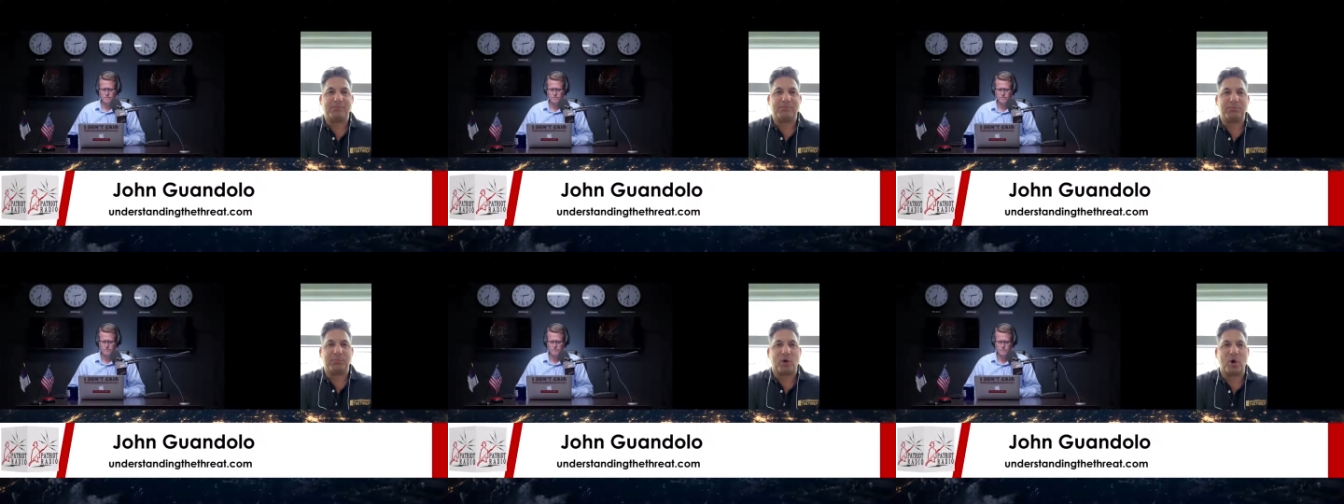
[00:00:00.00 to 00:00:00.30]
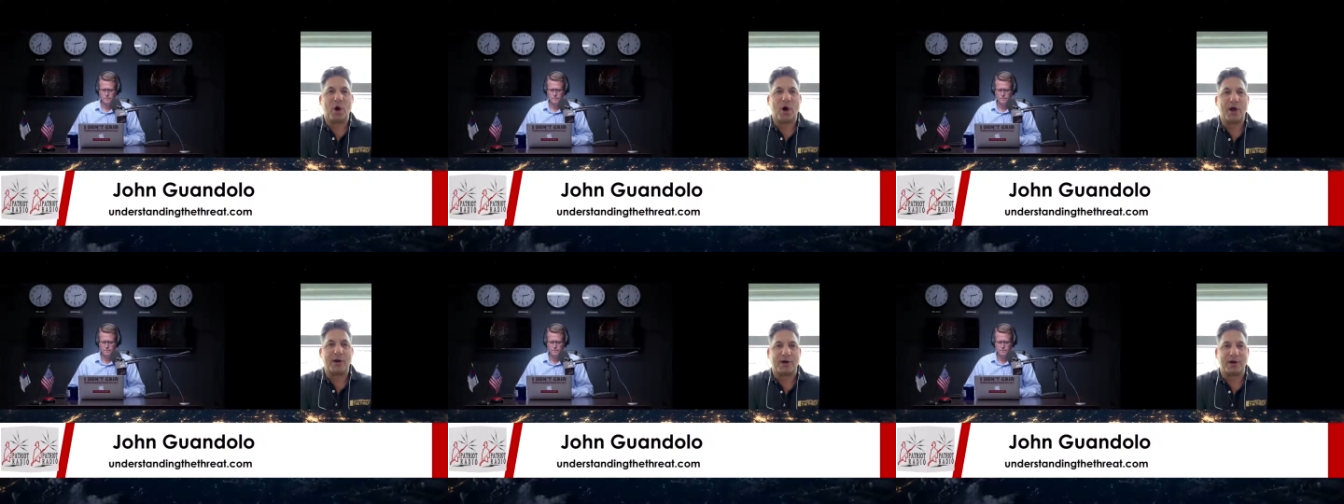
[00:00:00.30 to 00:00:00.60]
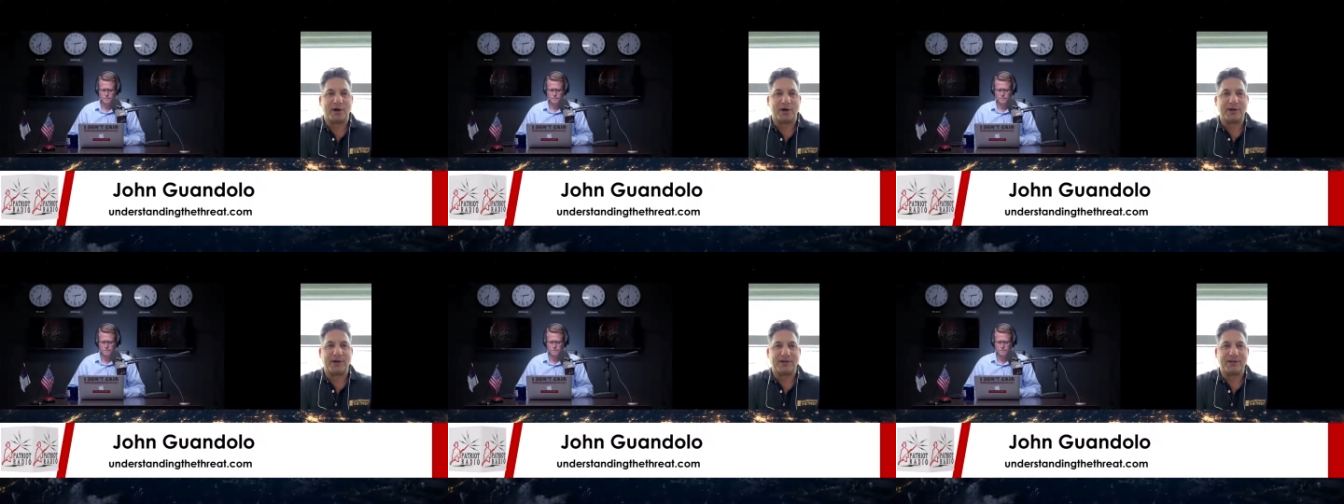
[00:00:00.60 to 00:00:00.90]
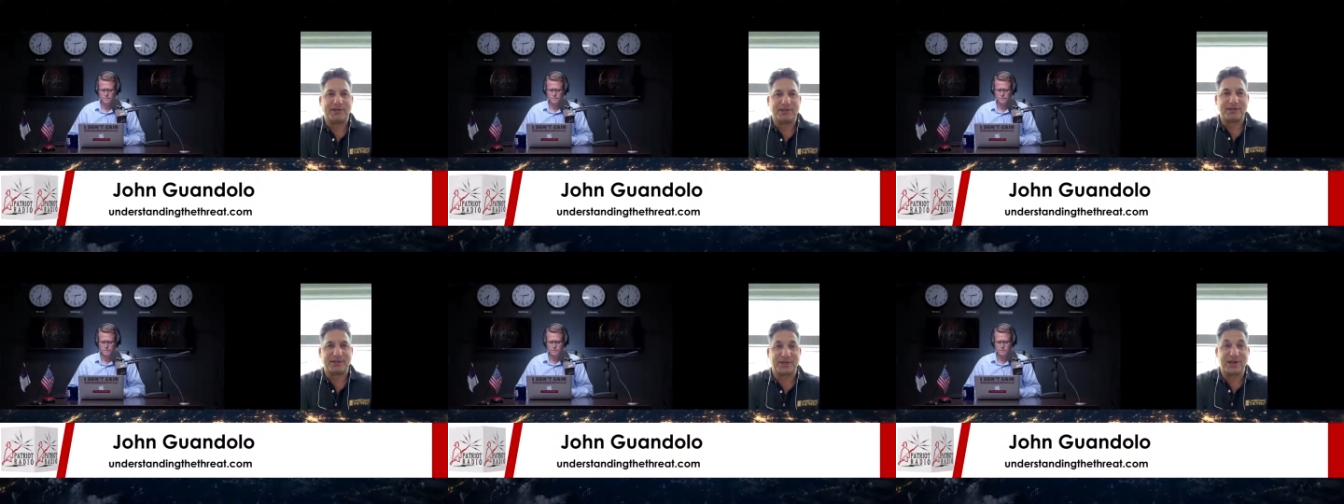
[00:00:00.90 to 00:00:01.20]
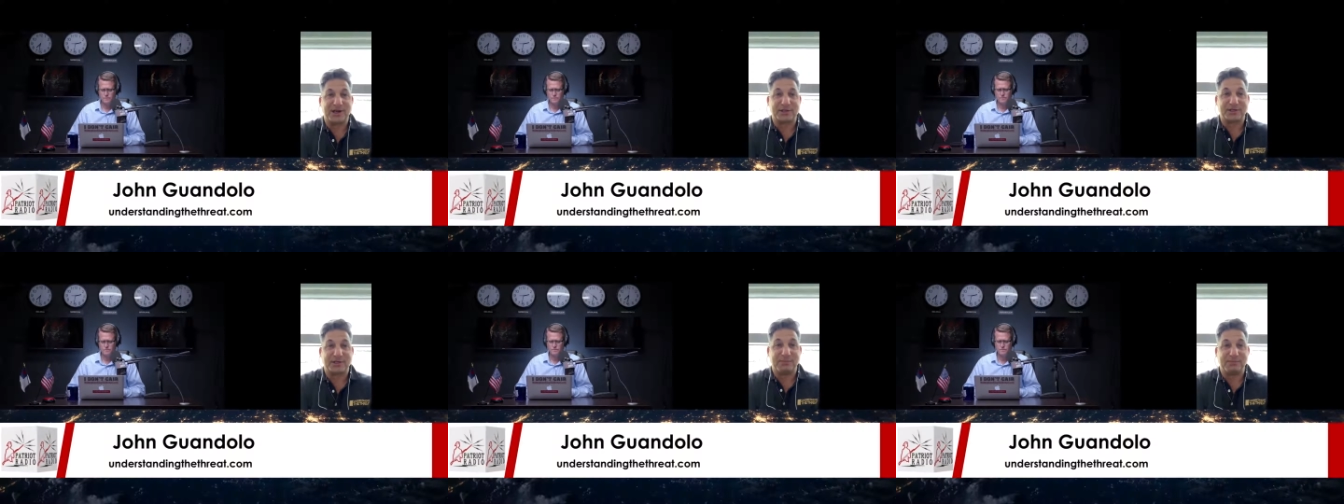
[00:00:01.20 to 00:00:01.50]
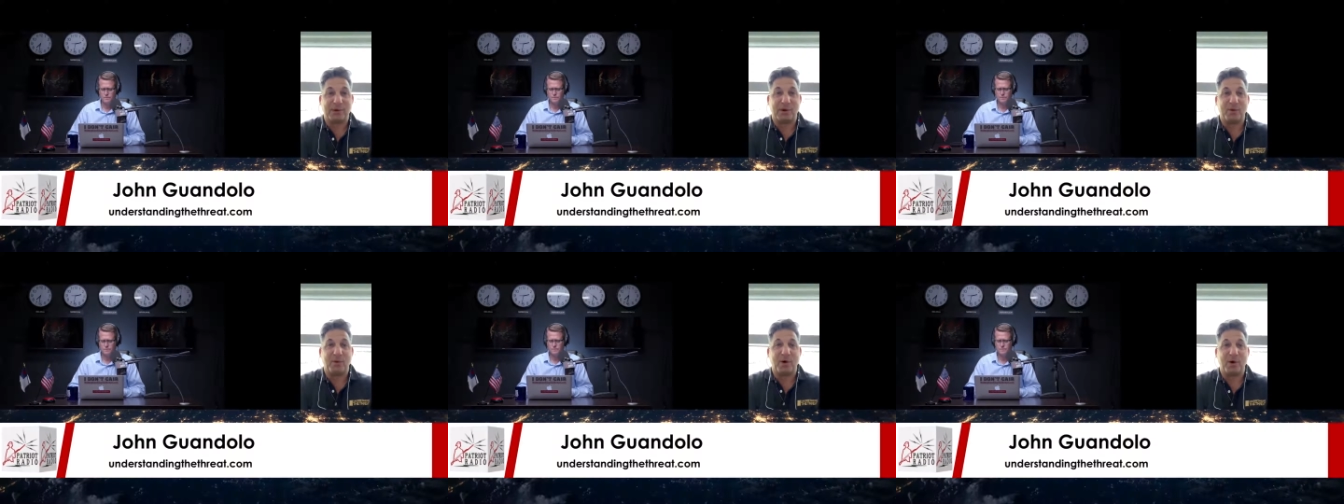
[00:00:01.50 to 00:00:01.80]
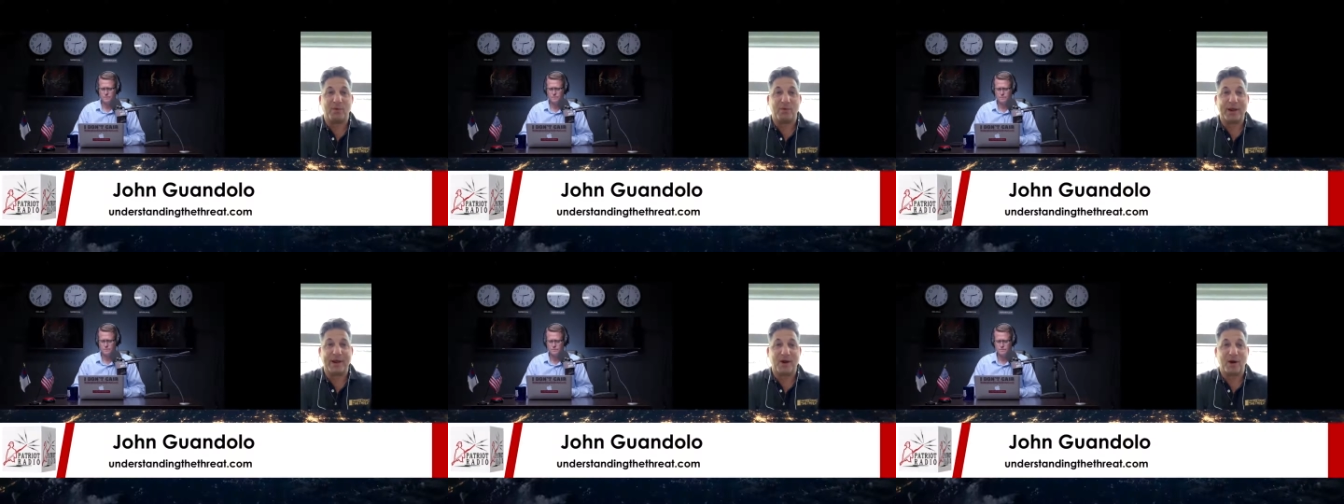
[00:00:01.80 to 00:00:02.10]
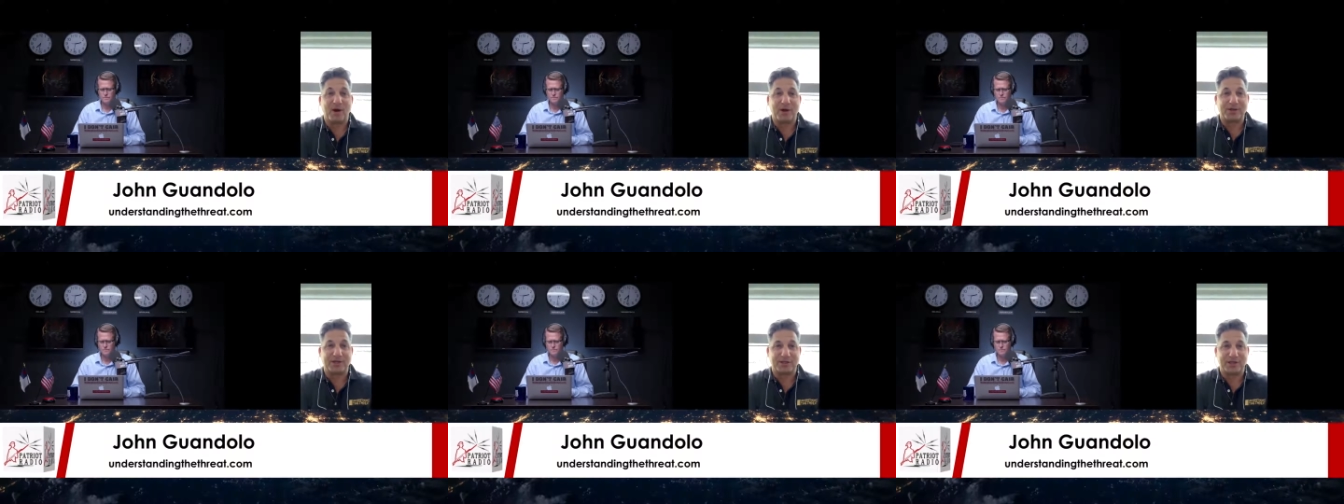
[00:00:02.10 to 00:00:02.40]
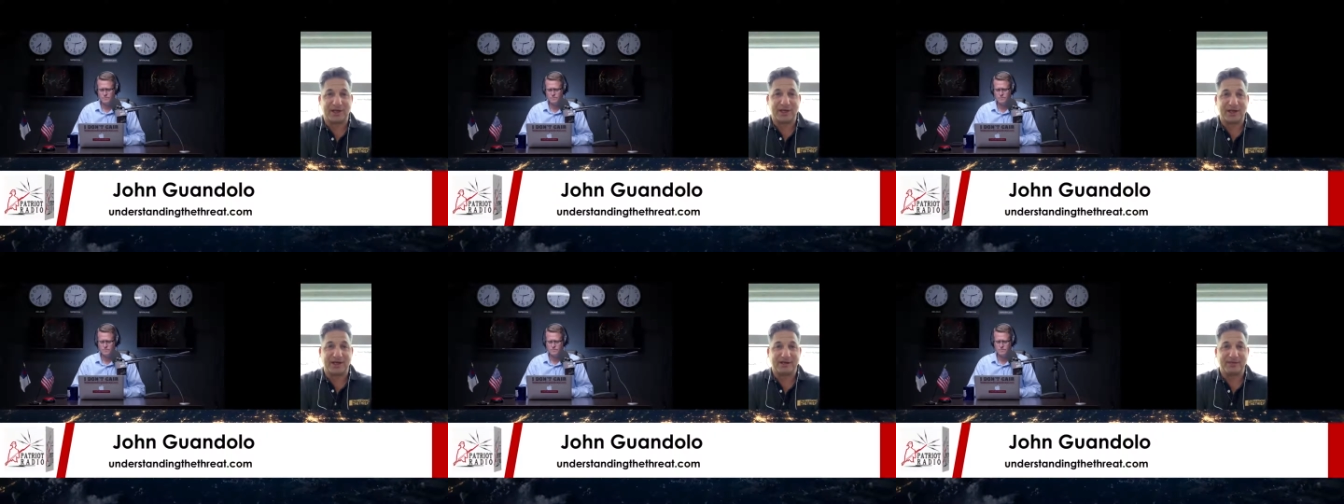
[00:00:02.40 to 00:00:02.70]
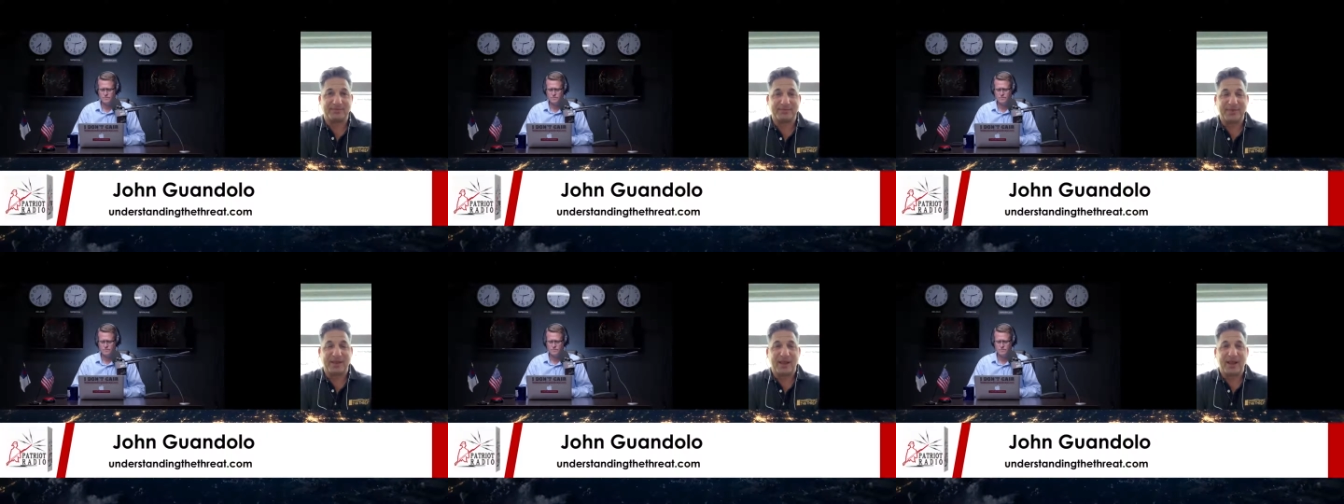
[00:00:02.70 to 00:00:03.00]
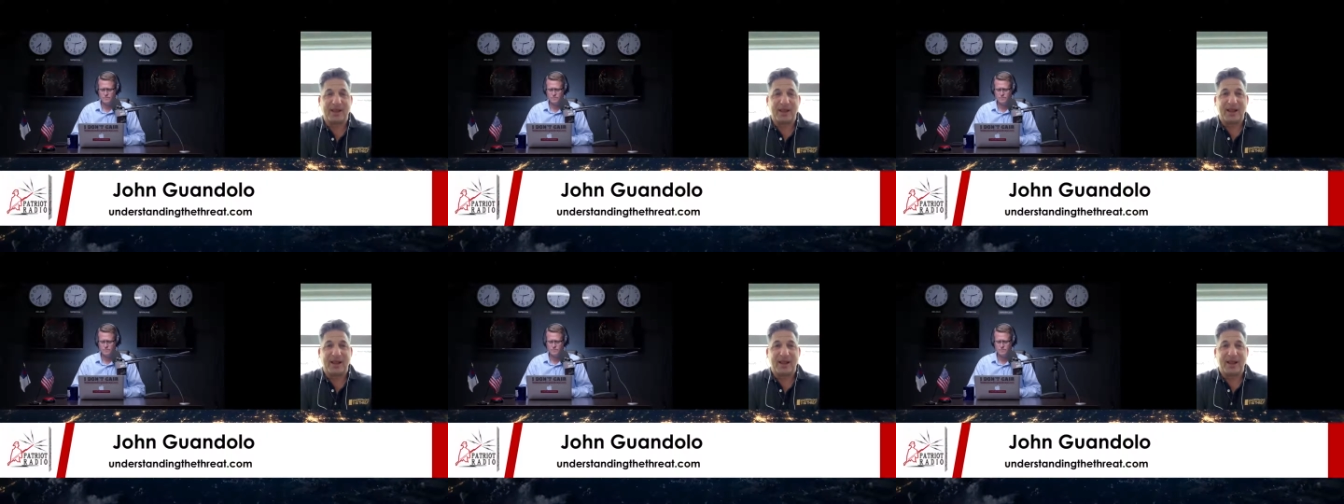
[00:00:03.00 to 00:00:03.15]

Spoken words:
broader discussion. But what we are seeing